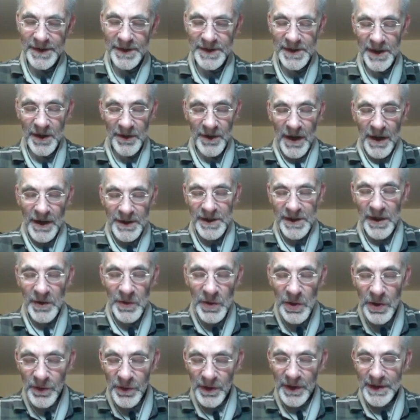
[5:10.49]
So
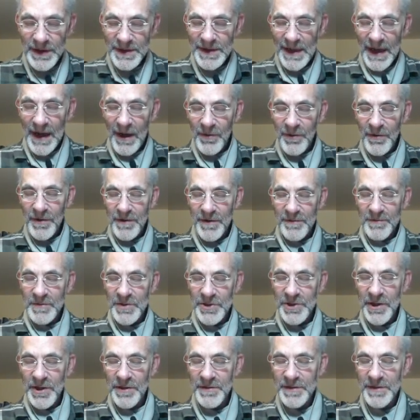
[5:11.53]
Euclid's algorithm
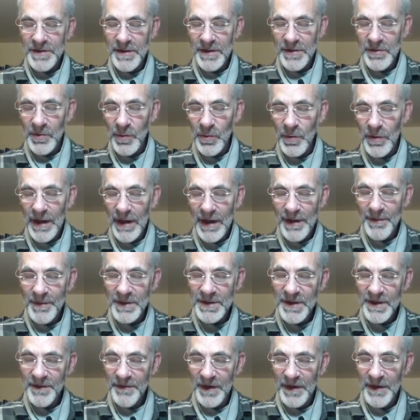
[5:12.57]
shows that all
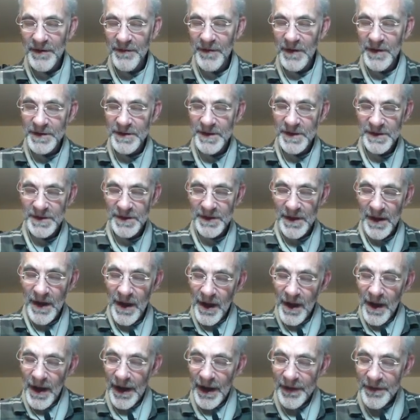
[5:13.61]
elements have inverses,
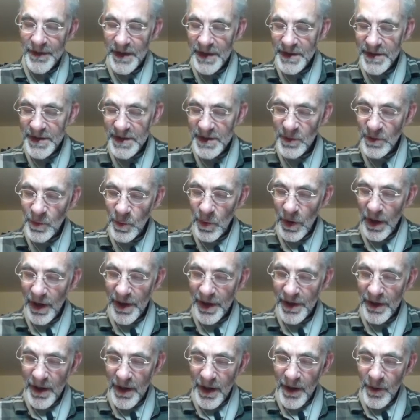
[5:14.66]
and this is
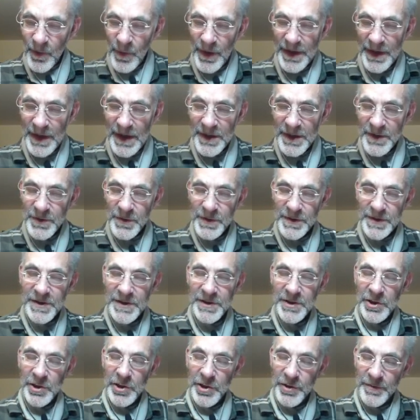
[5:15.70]
why we need to
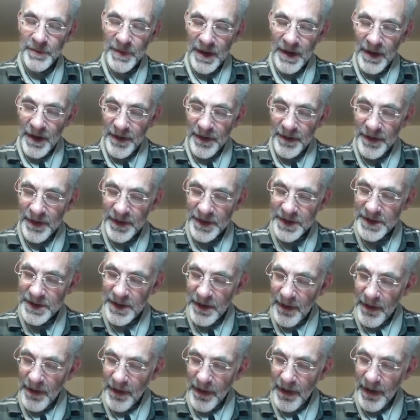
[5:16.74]
assume that
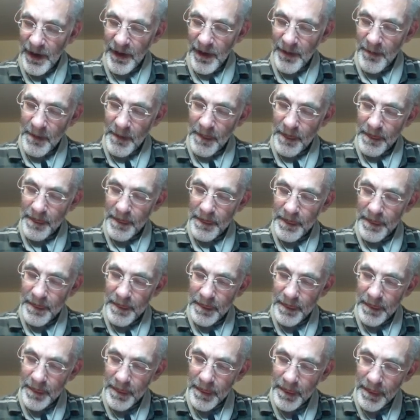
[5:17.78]

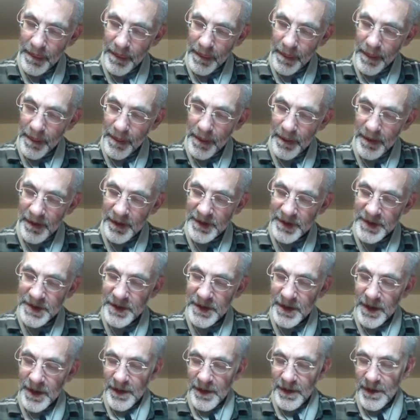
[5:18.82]
that
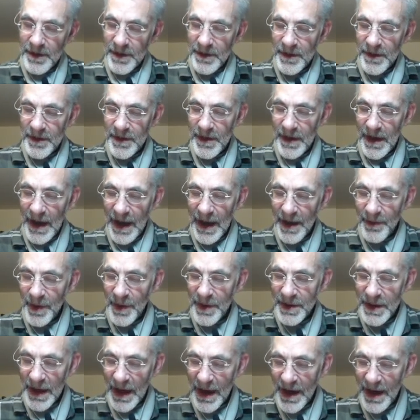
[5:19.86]
the
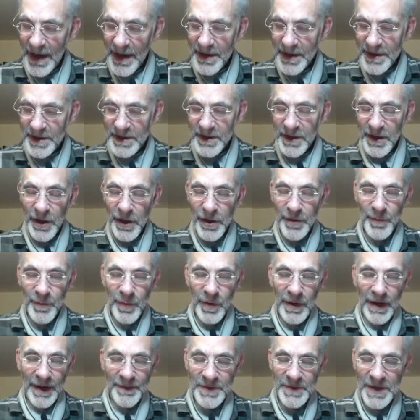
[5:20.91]
element A is
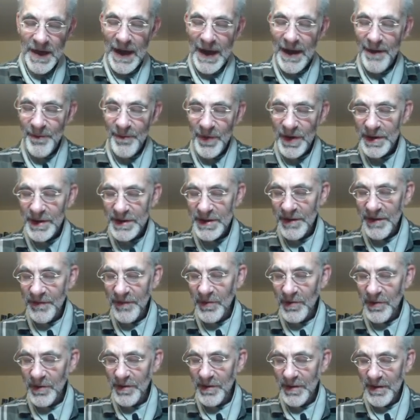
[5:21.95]
co-prime to M, because if
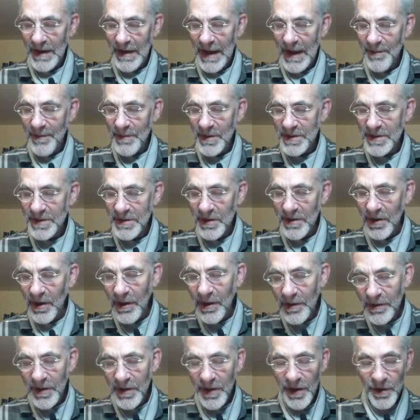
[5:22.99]
you look at elements that
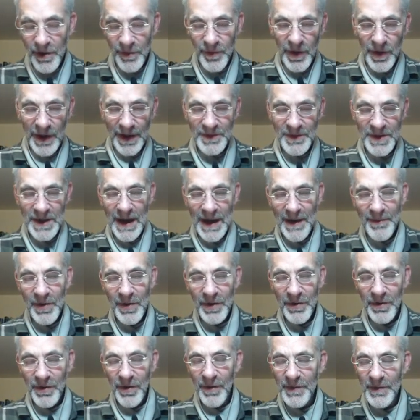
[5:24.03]
aren't co-prime to M, you
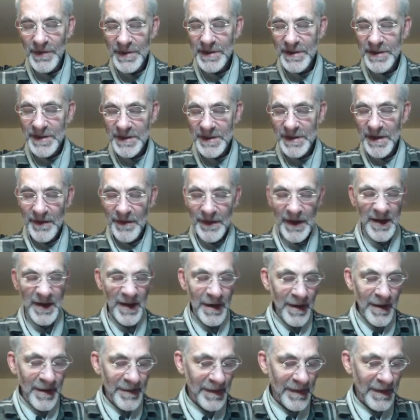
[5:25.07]
can obviously see they
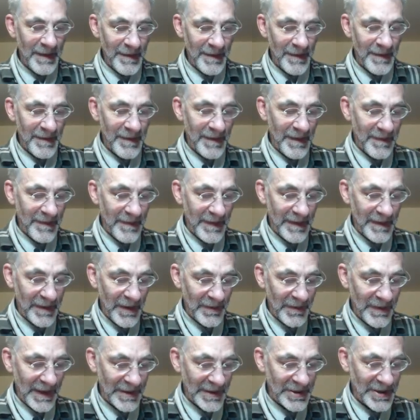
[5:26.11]

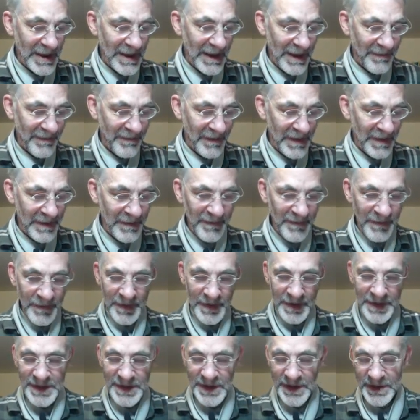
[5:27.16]
don't actually have
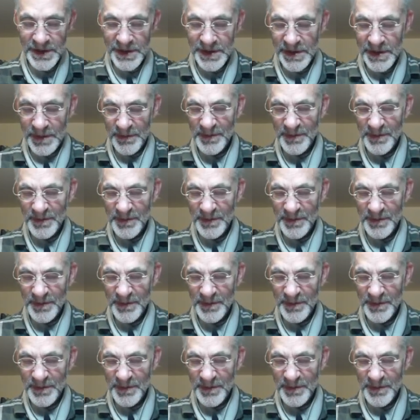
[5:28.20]
inverses.